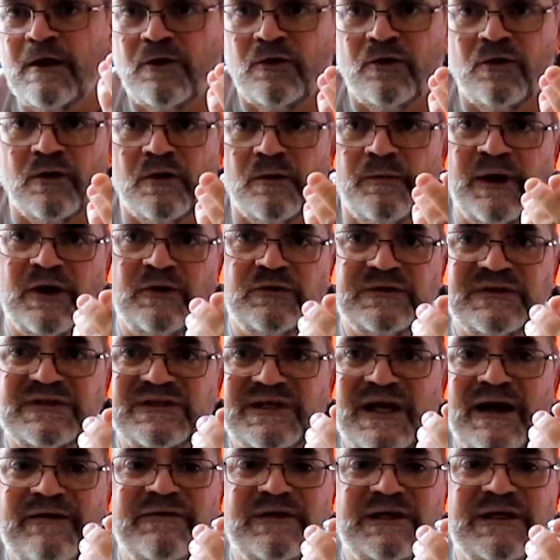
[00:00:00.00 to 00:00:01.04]
you're about
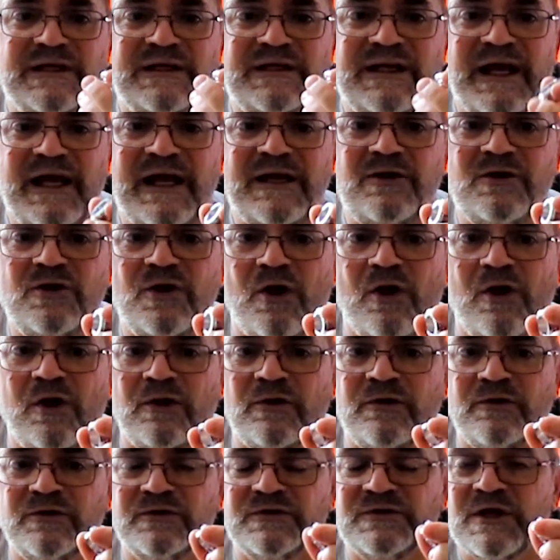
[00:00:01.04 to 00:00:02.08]
$7 to
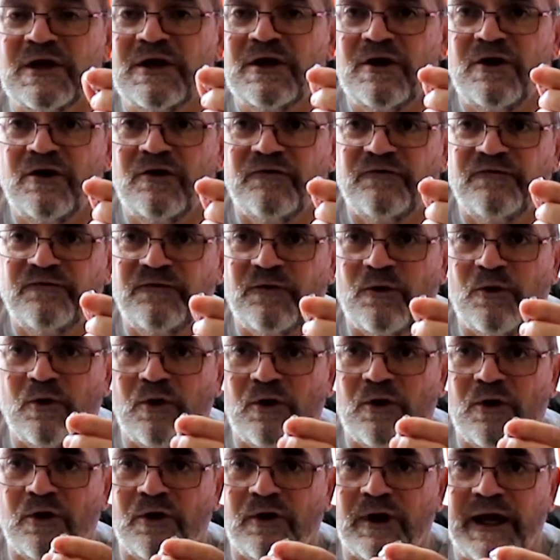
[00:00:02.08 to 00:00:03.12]
$10
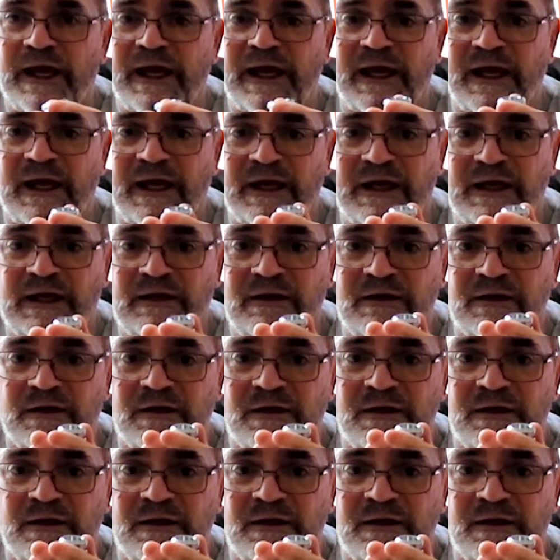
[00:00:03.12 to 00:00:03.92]
for a